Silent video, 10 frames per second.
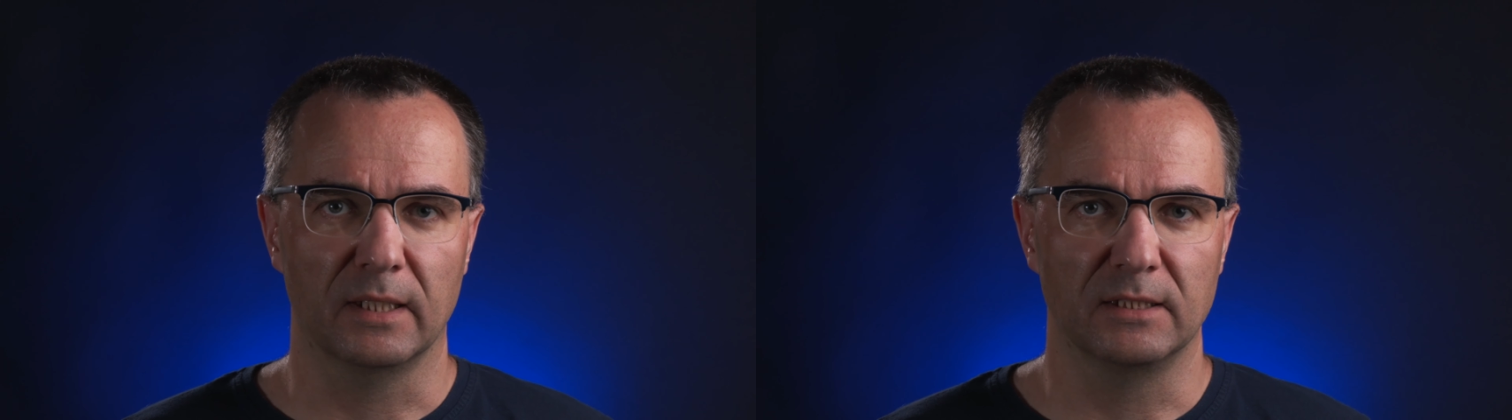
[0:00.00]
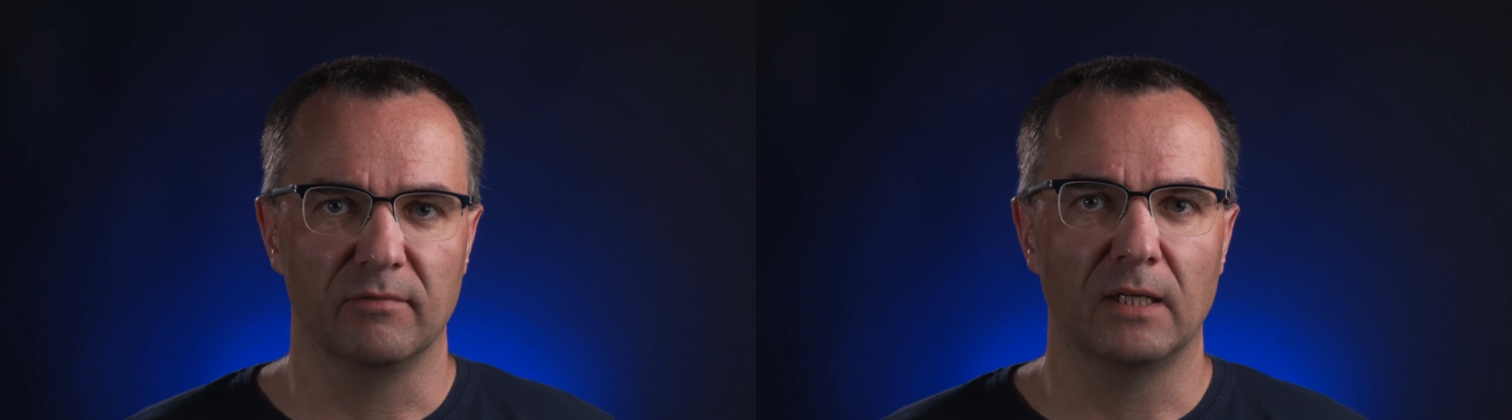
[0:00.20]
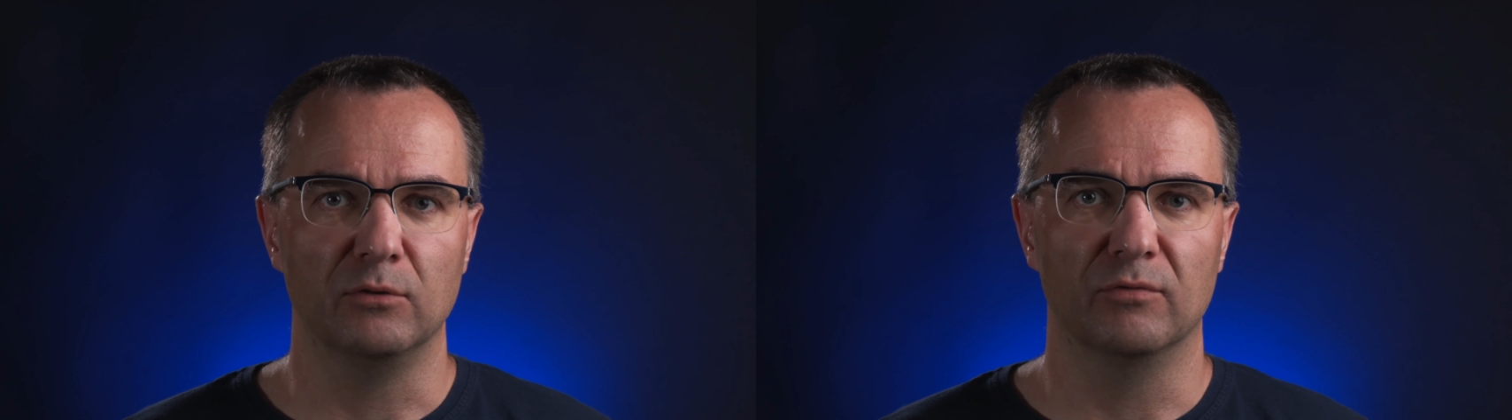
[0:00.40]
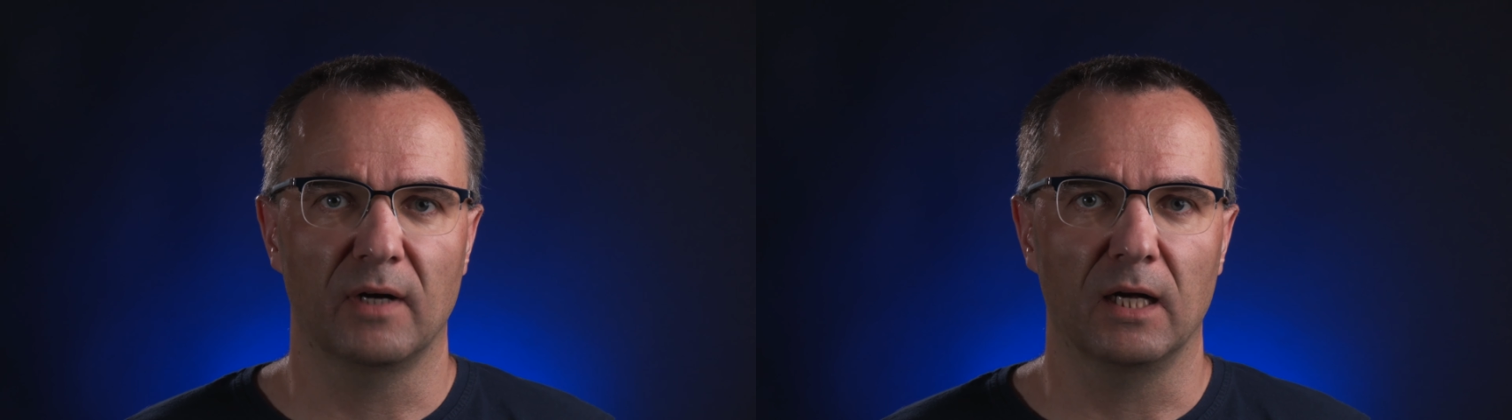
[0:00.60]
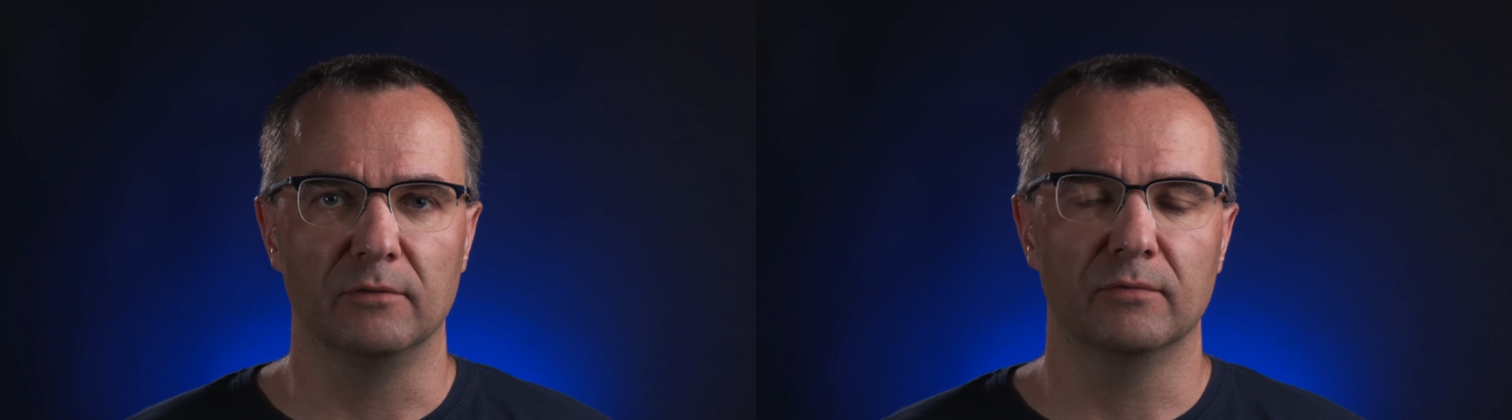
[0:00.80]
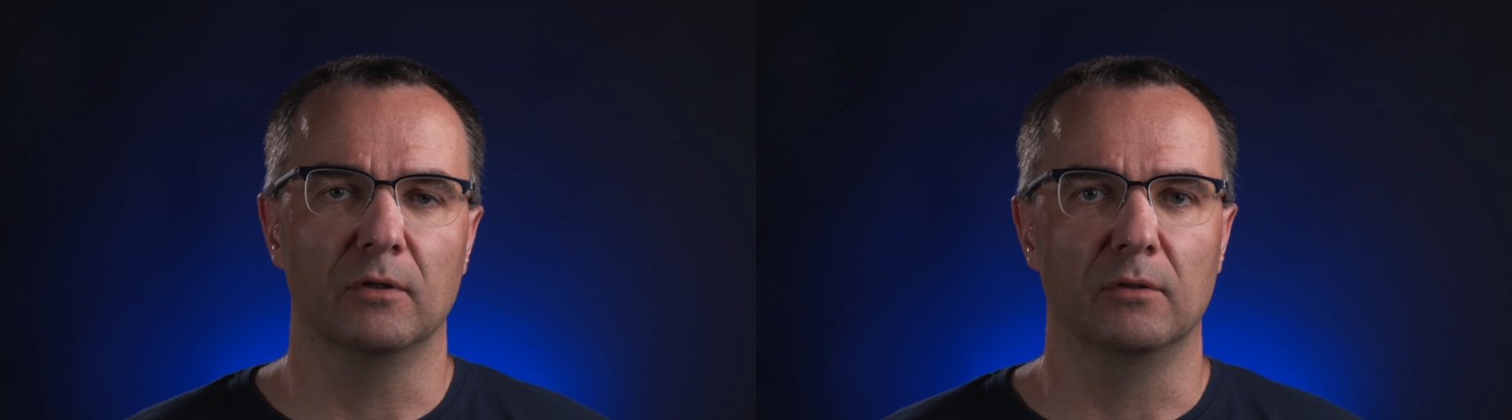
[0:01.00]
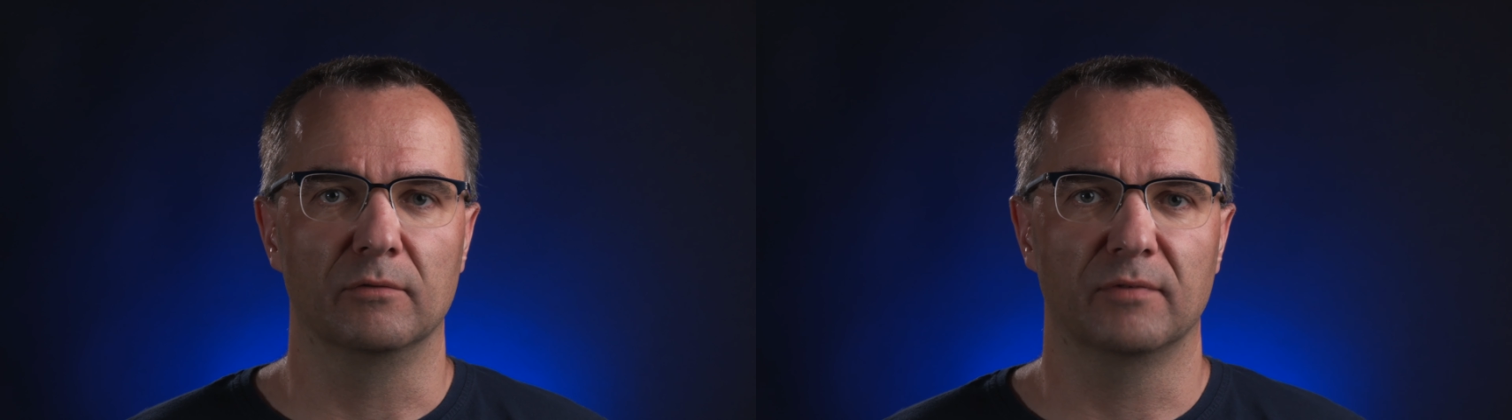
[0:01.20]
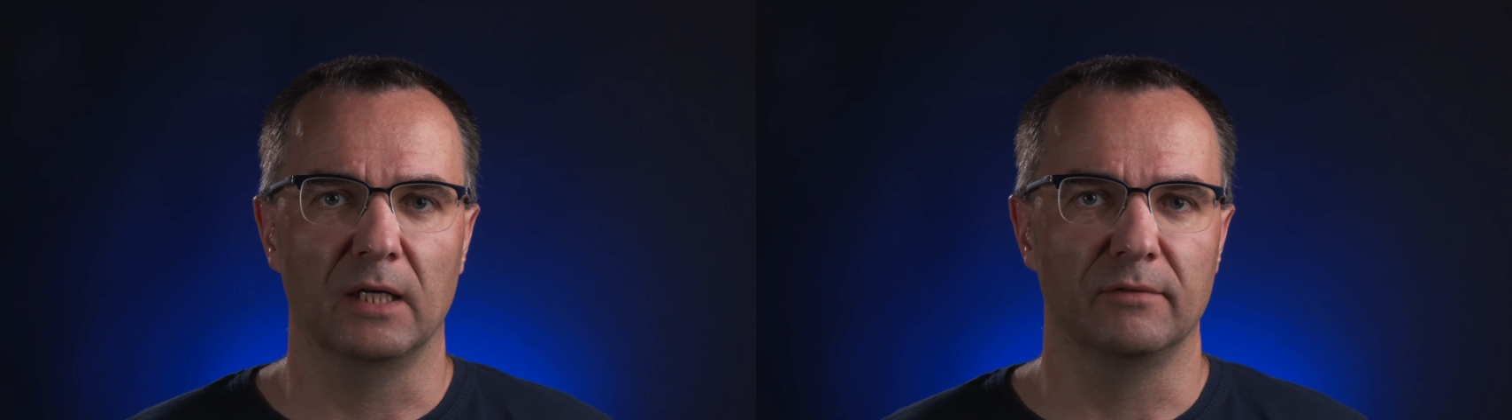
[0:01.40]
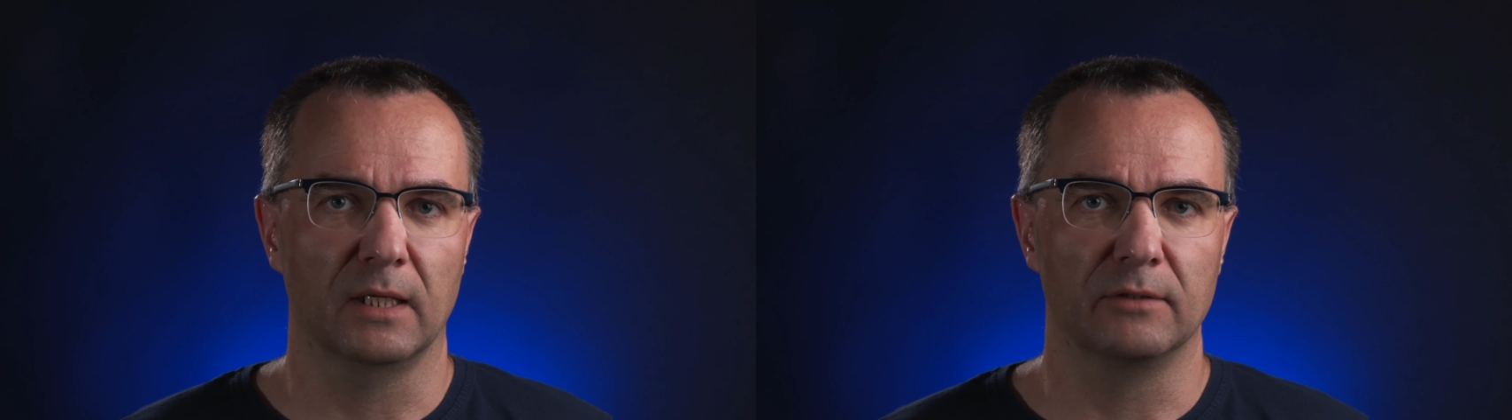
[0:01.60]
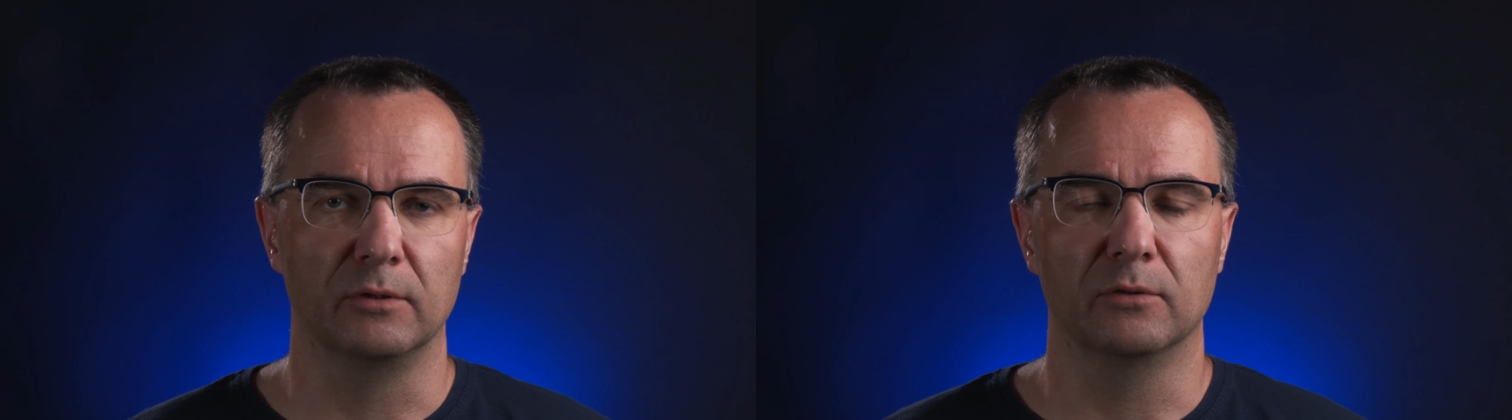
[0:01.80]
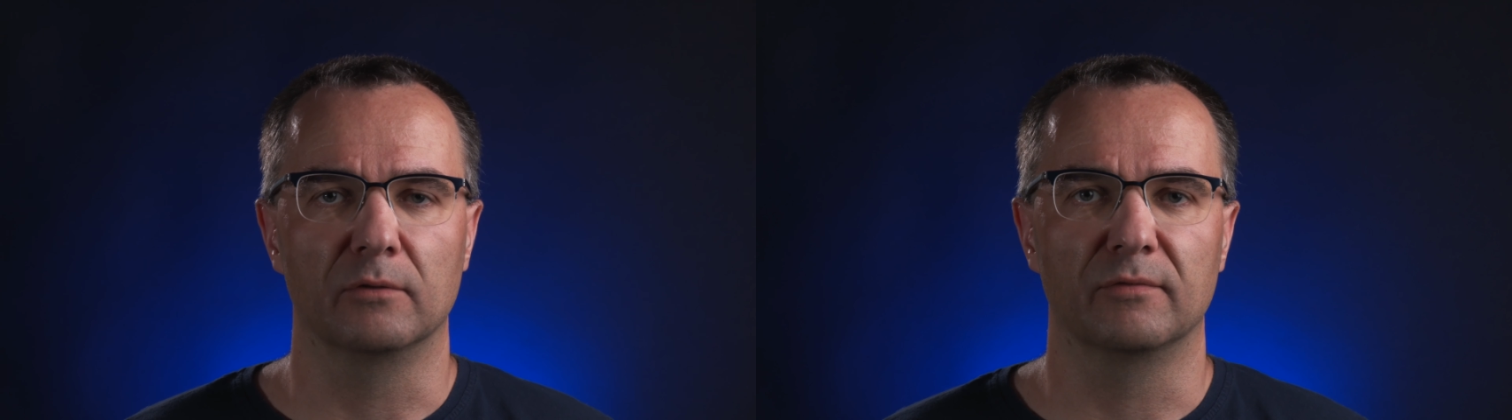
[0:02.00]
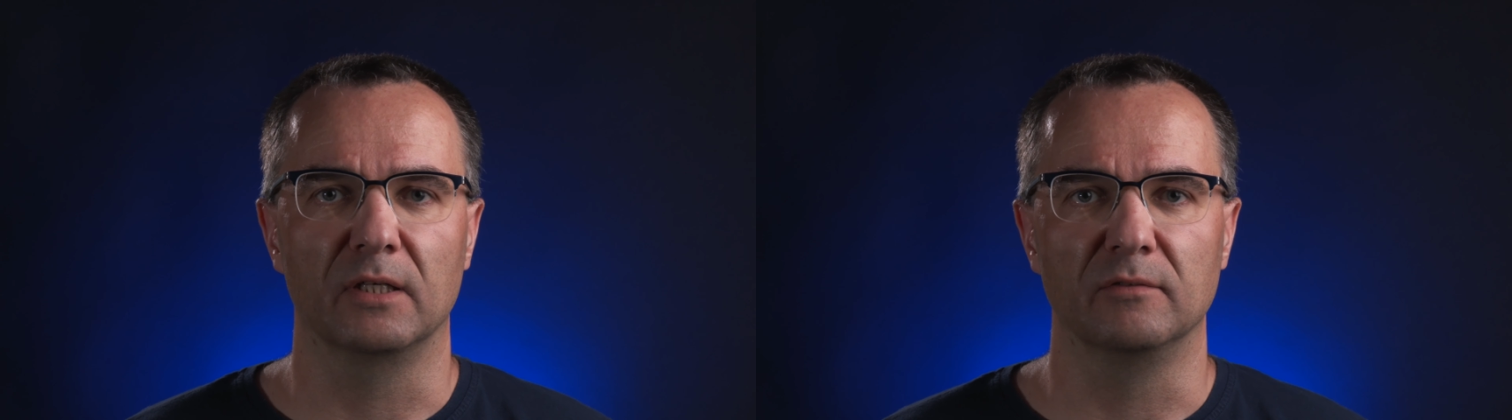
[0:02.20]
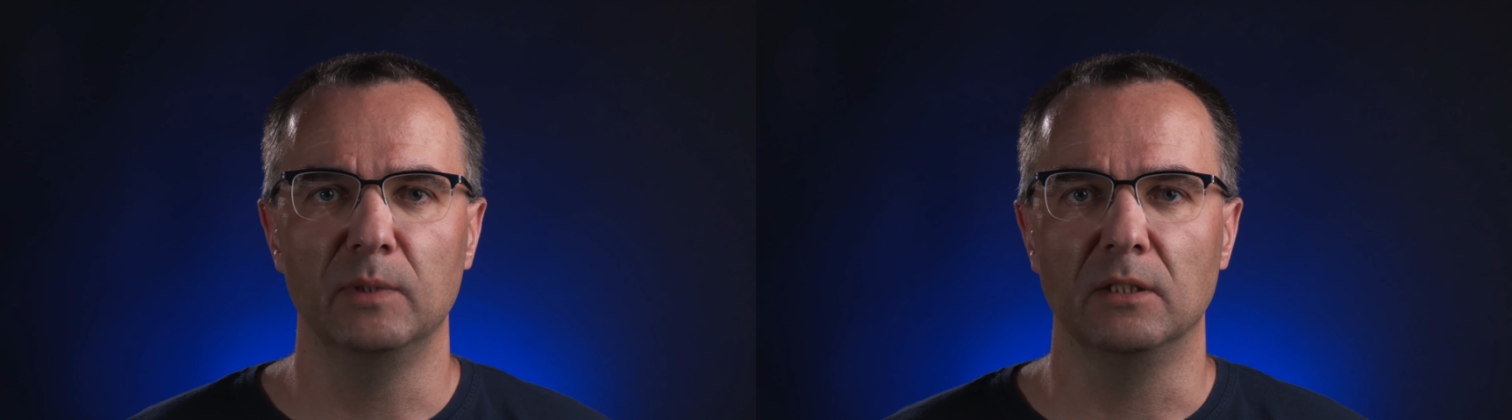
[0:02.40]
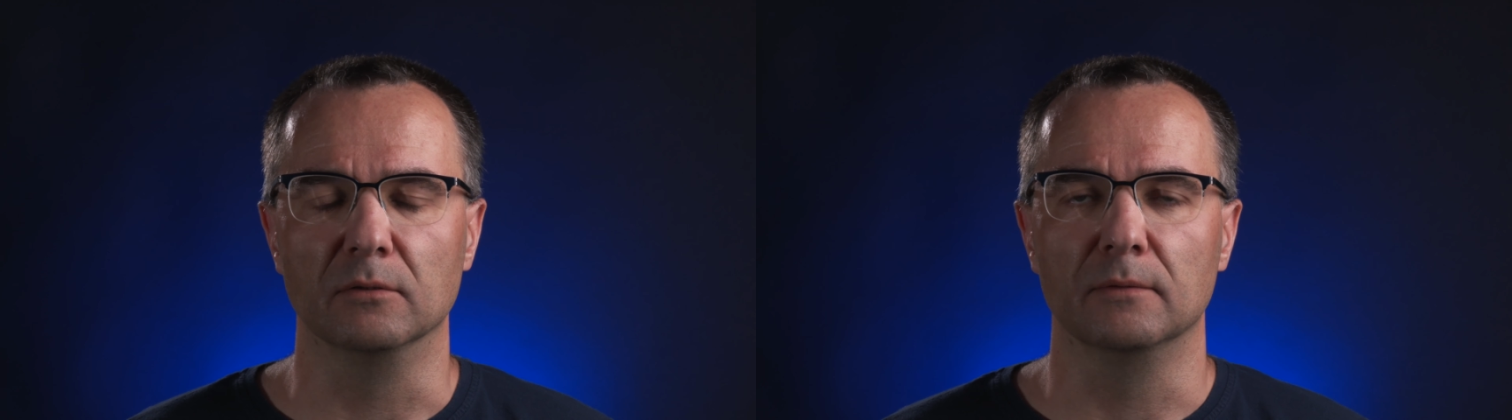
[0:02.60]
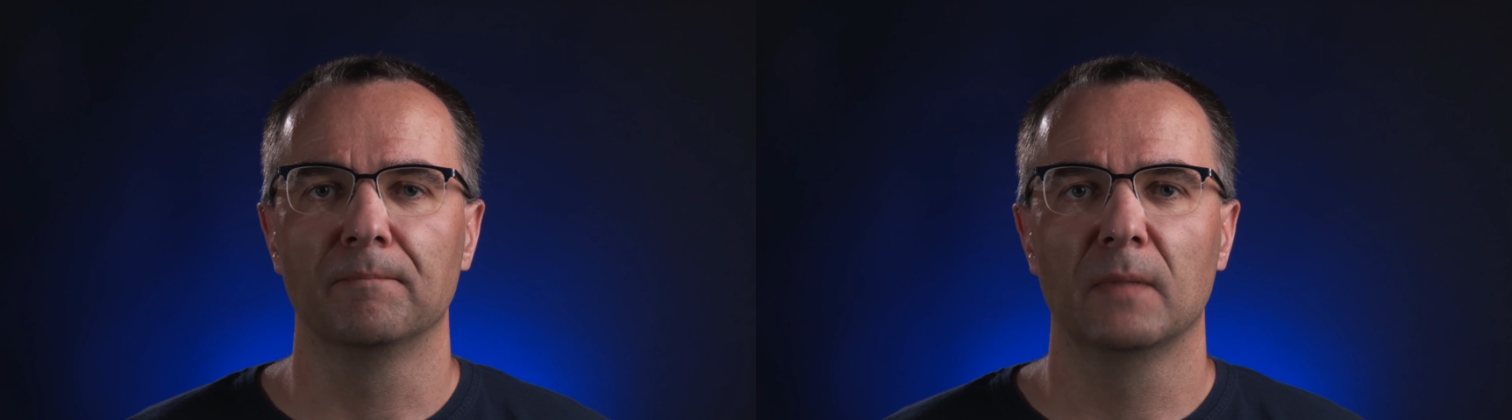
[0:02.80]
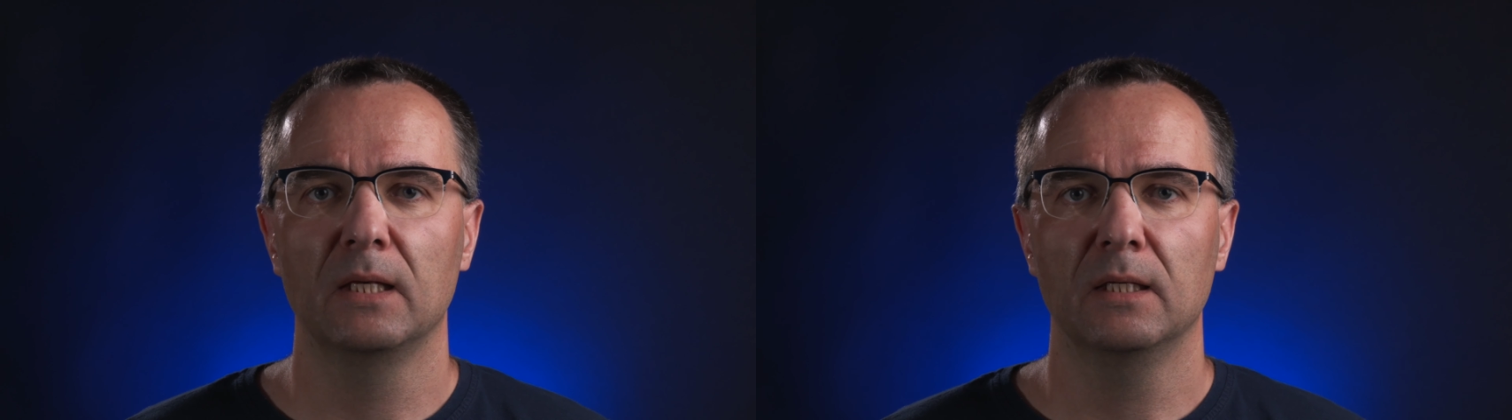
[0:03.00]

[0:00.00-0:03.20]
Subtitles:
has a value 5 or 500 or 5 million.